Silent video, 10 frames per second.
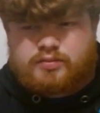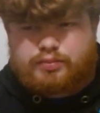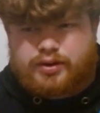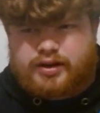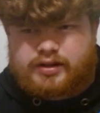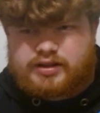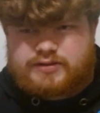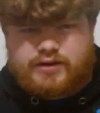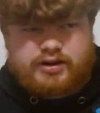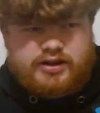But it's
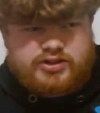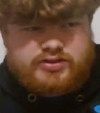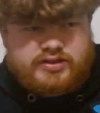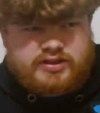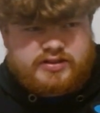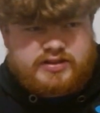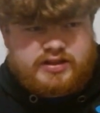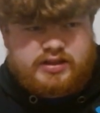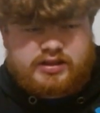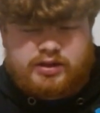very interesting to
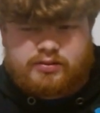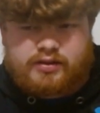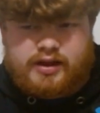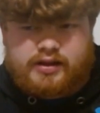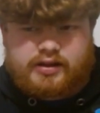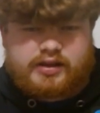see that they were like,